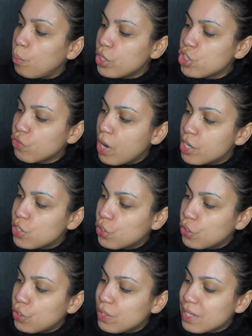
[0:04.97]

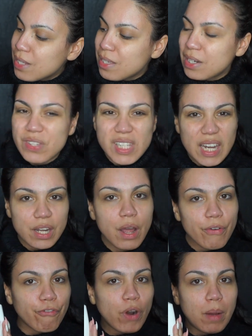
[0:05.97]
moisturizer Sensitive
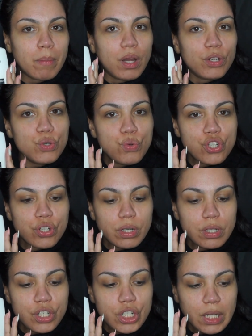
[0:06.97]
Skin from
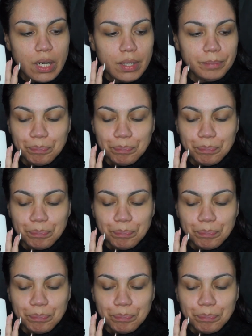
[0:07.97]
Neutrogena.